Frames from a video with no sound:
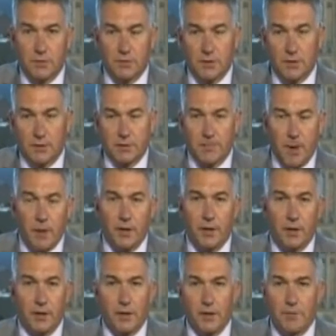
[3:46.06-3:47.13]
expelling
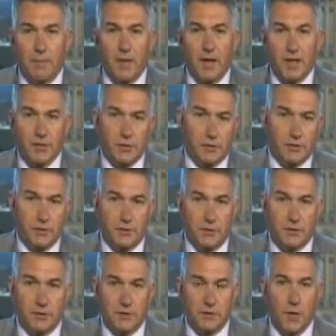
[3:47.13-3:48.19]
an ambassador
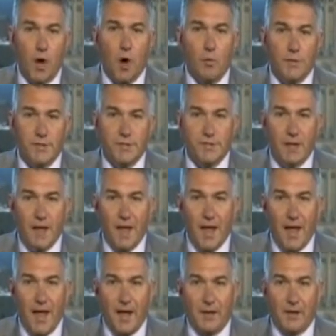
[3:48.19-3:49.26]
is always
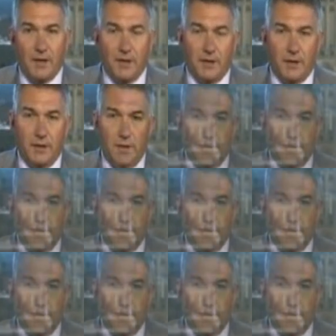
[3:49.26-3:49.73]
at the